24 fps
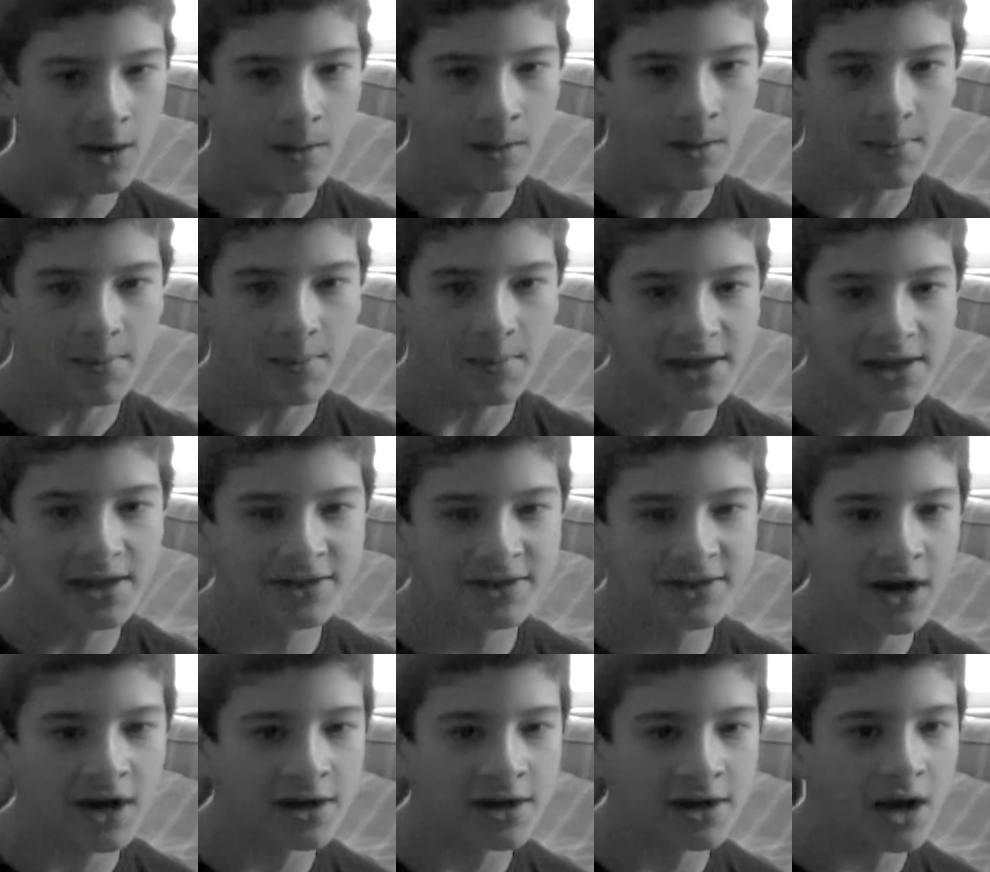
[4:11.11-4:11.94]
By
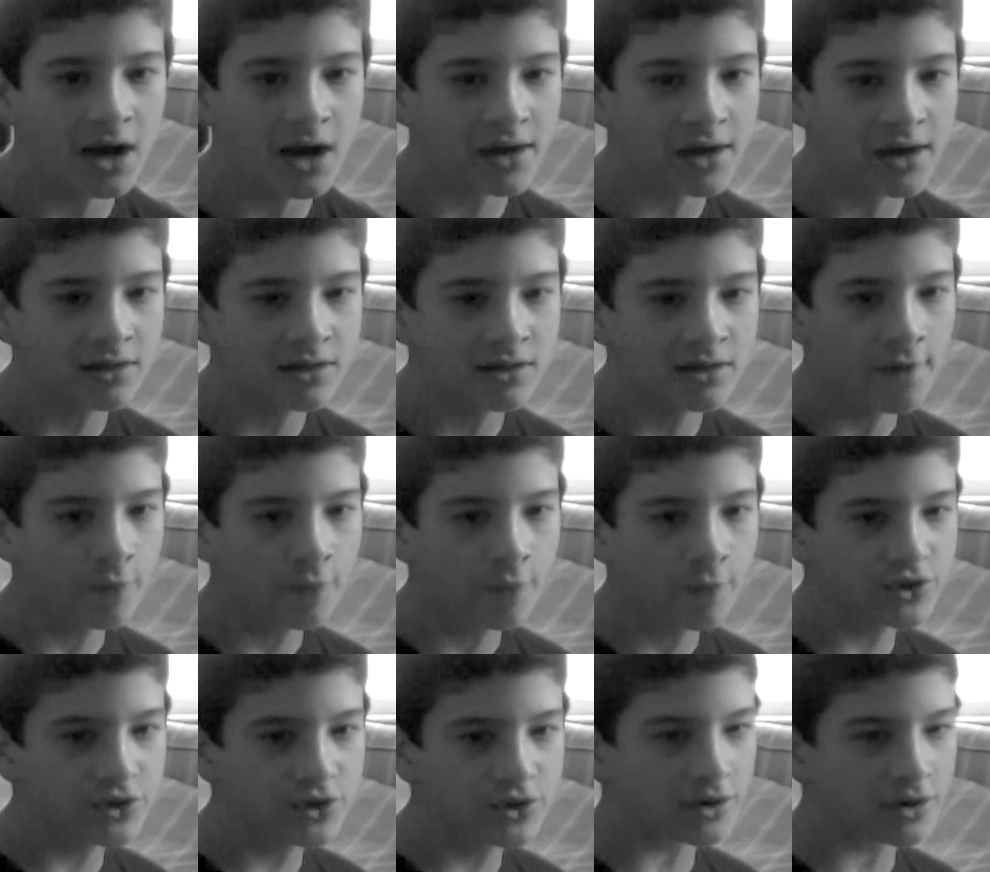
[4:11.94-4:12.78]
1889,
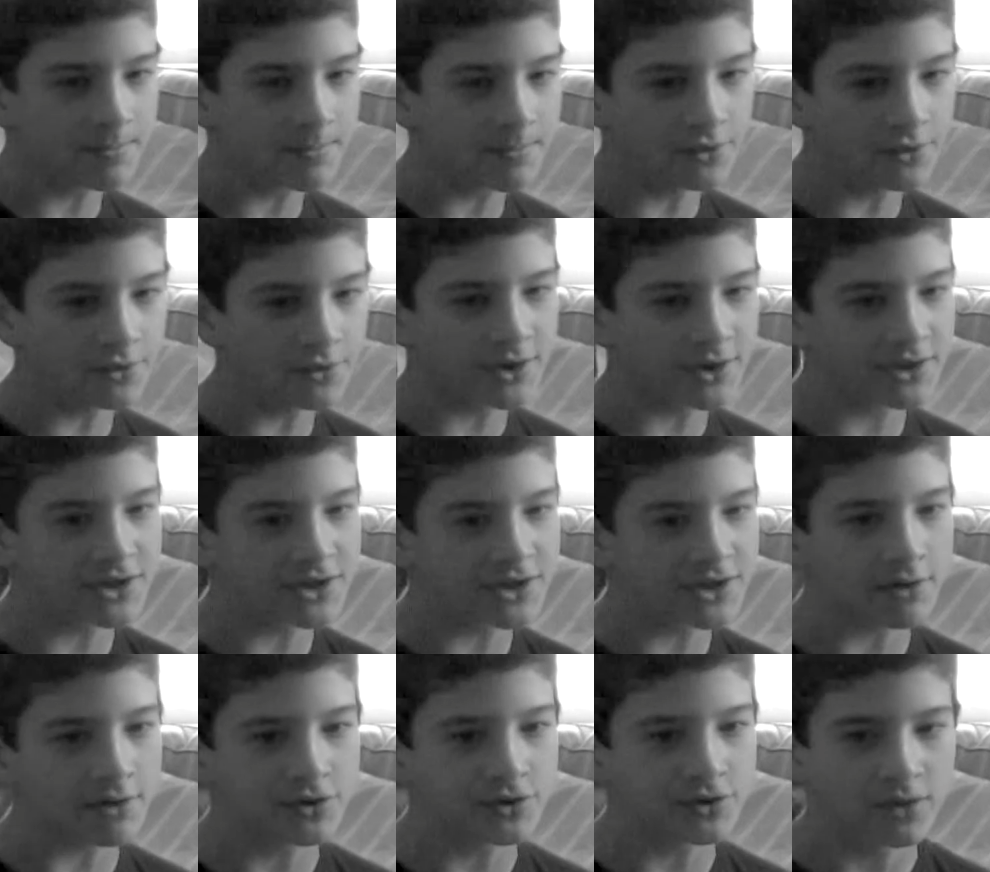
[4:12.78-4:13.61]
we started building a
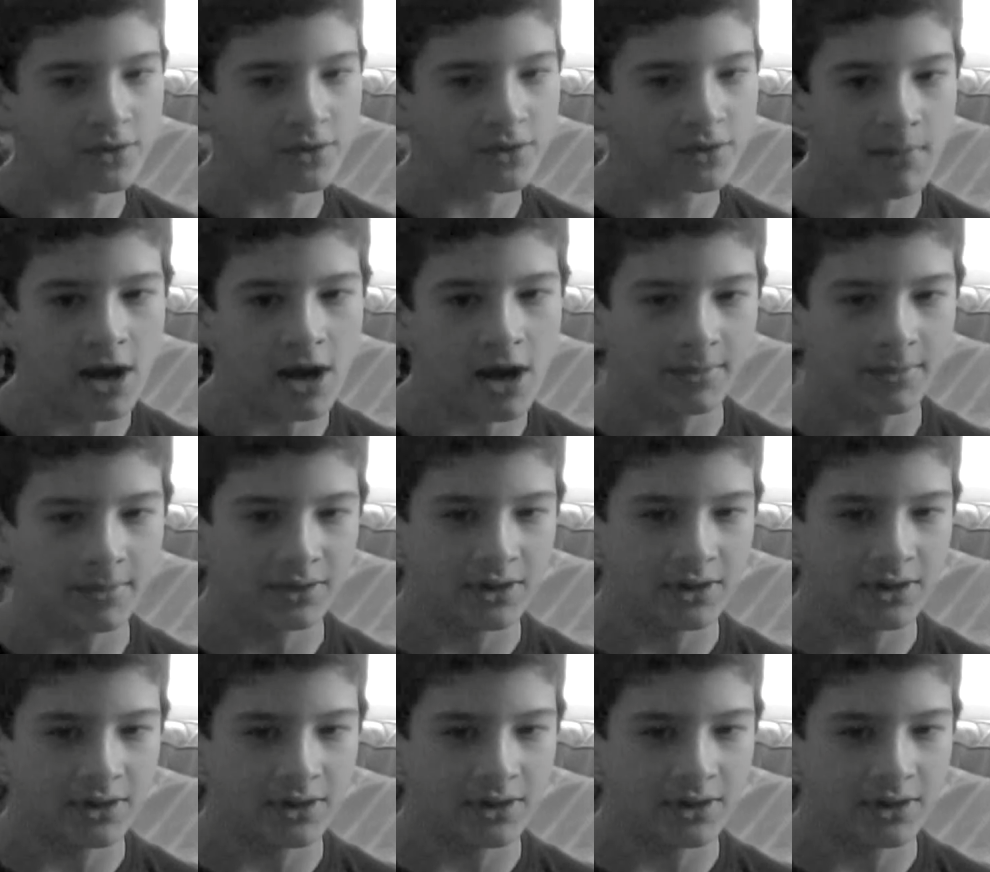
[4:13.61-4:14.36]
territory in Matabeleland